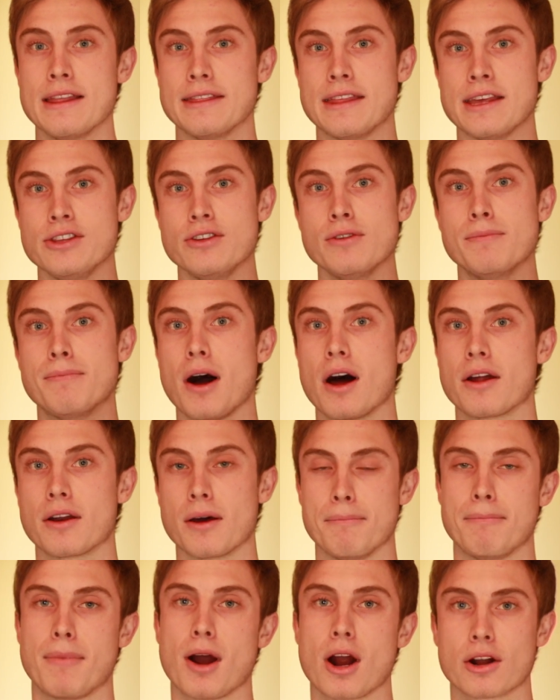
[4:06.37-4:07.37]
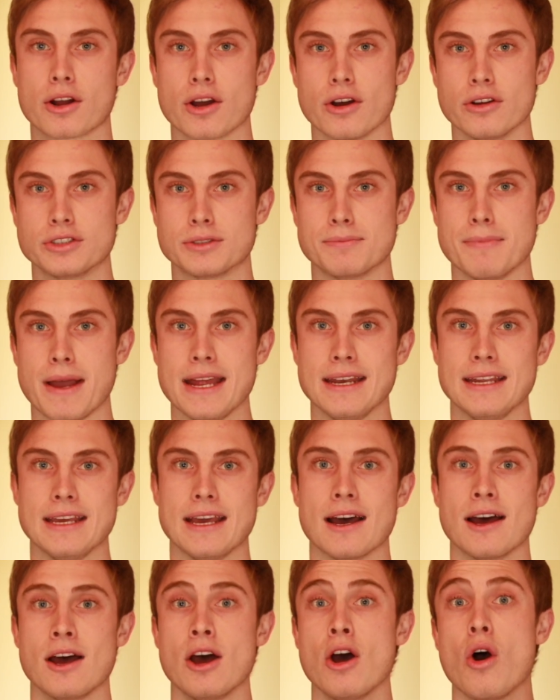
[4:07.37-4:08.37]
that you bought on Barcodes
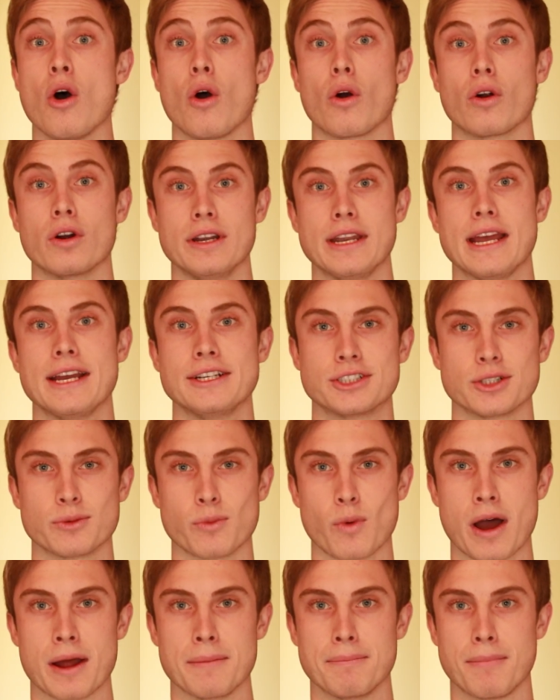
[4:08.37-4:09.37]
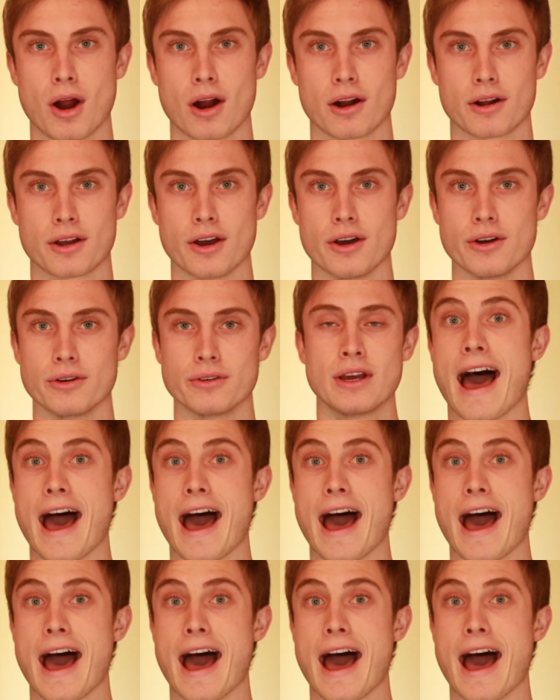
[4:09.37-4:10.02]
Mania or nationwide barcode.